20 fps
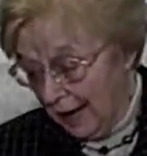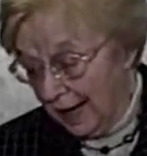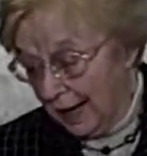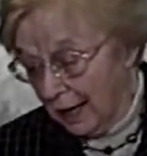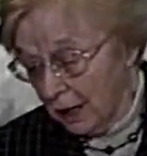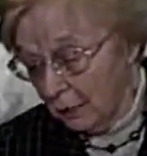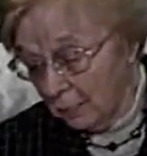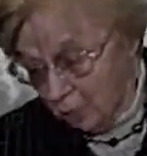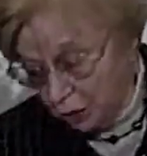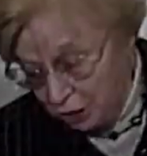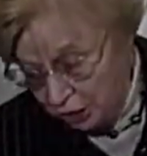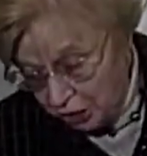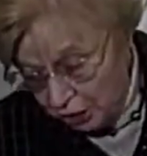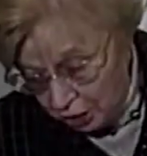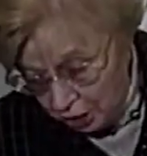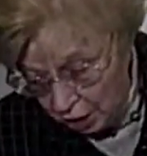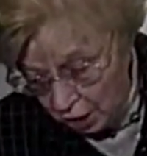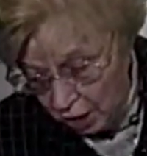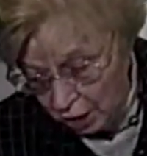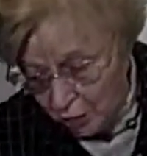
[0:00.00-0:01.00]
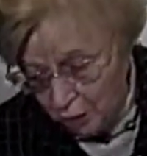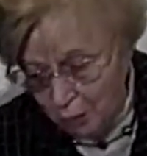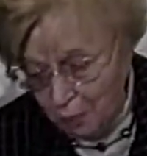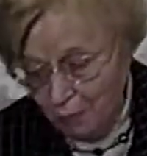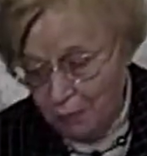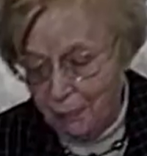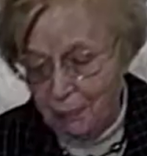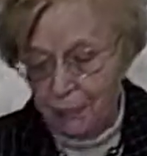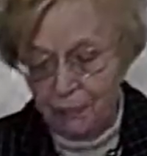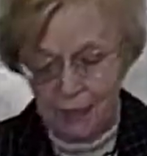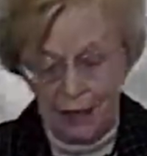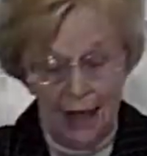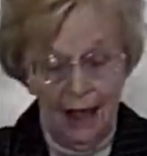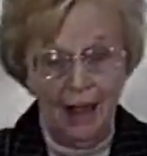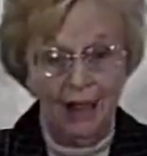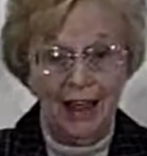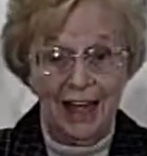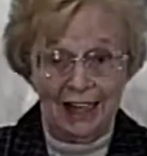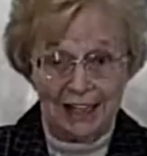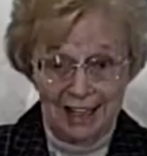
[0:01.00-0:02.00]
and I want you to know
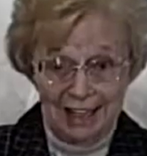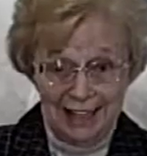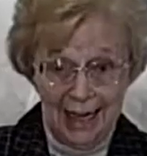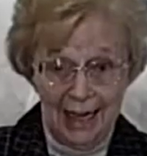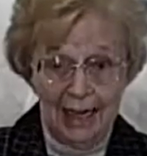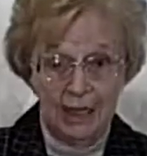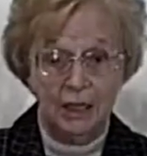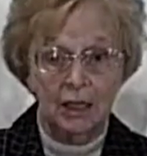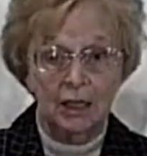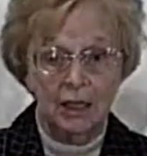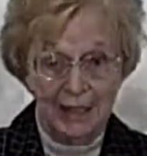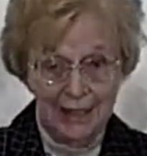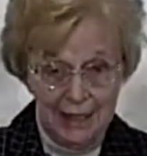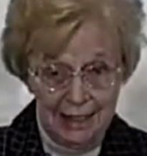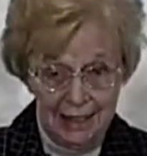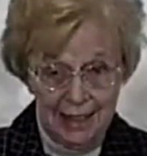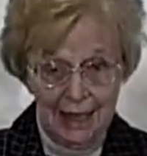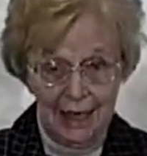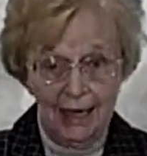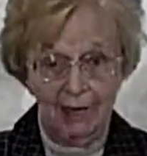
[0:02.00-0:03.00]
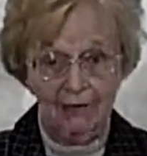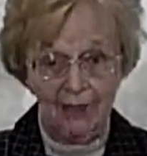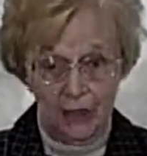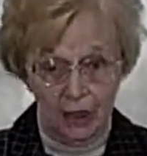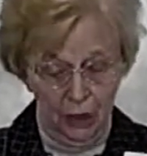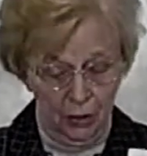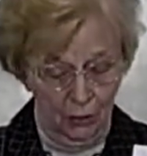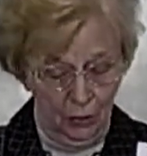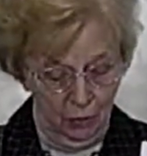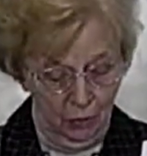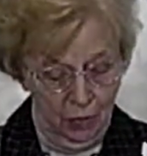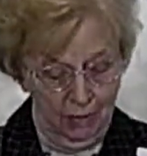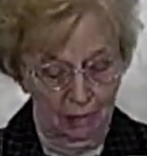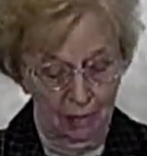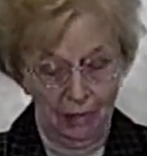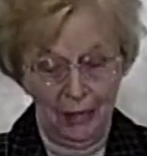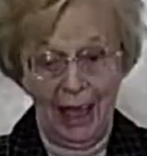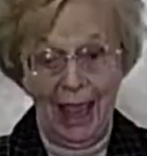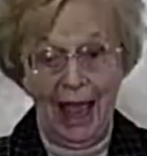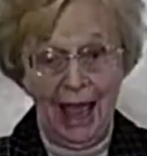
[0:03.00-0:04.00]
that Satan deceives you
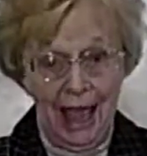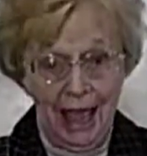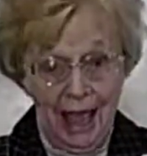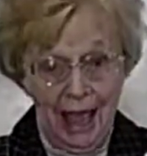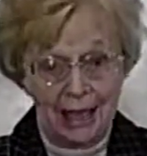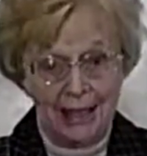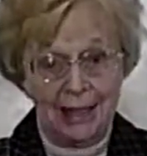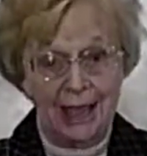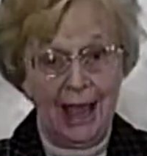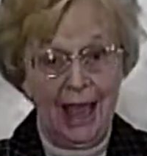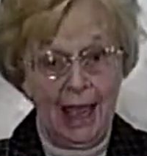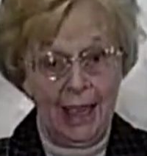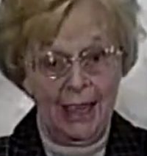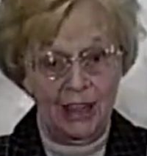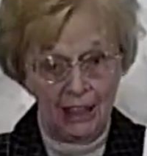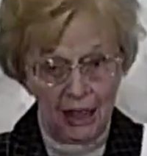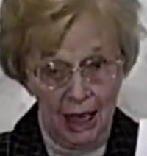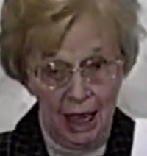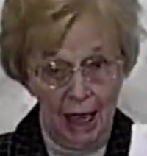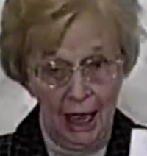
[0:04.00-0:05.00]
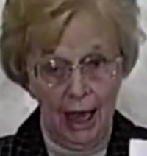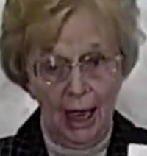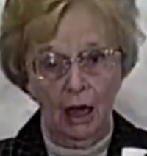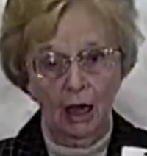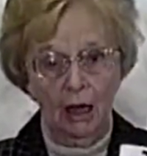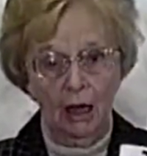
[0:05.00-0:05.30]
as a child